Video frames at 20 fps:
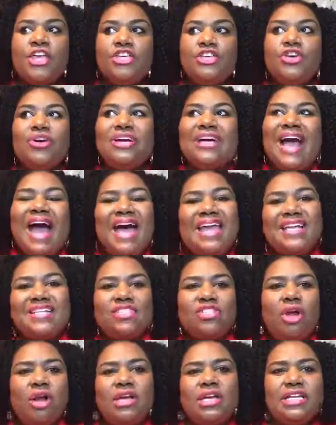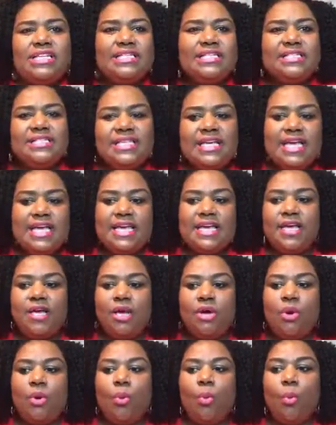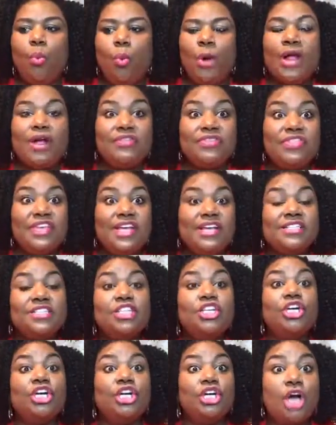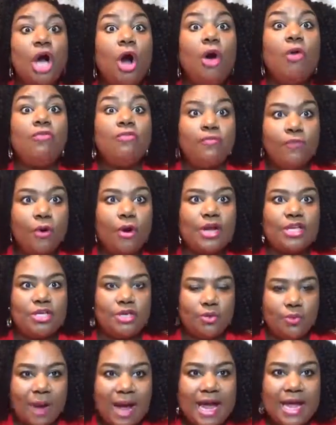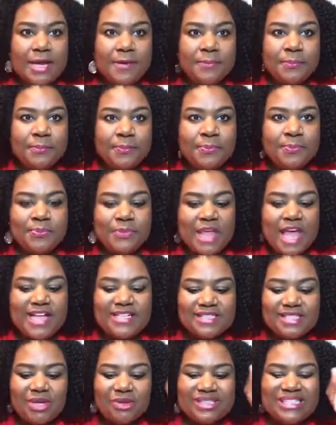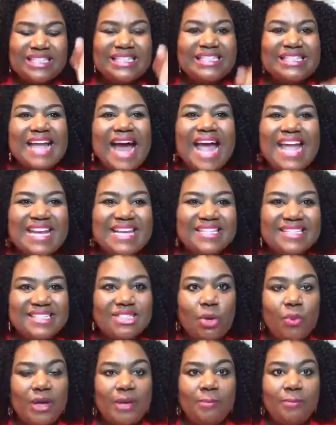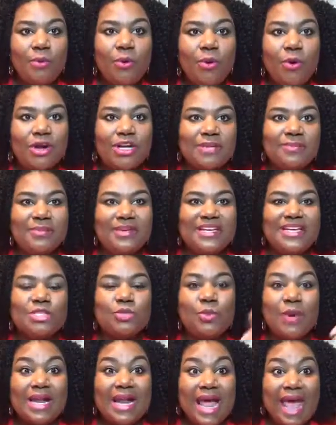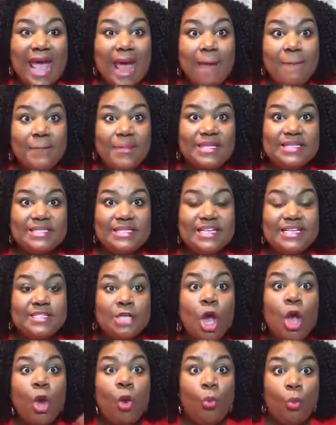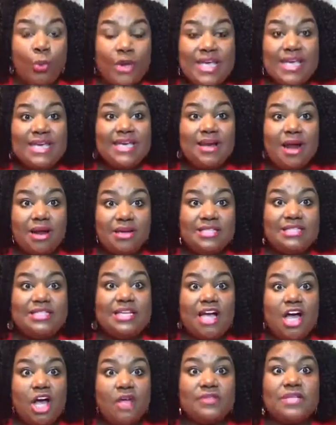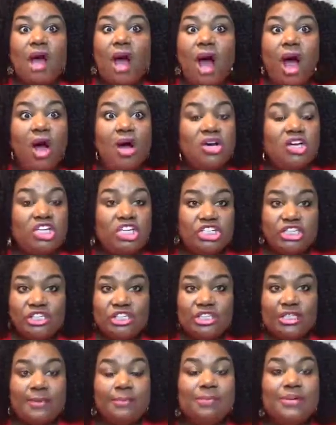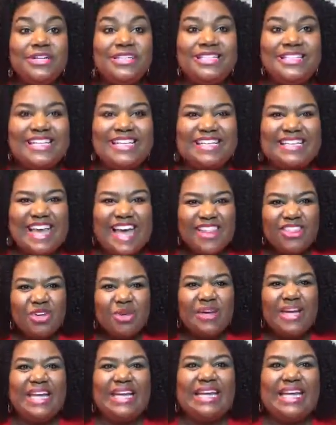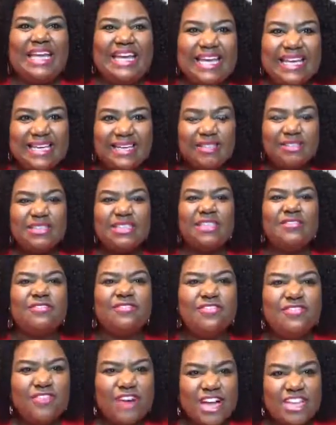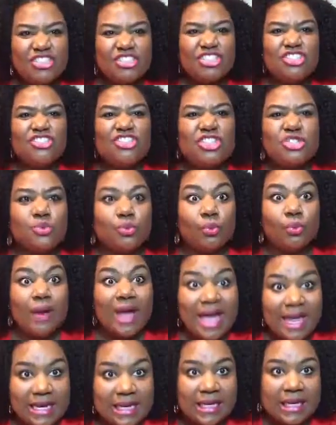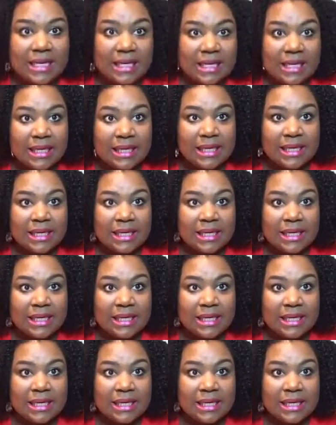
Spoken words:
you're kind of starting to see where things could go for you, right? And so tonight is so important, because what happens is we get ourselves all good and put together and healed and fresh and just ready,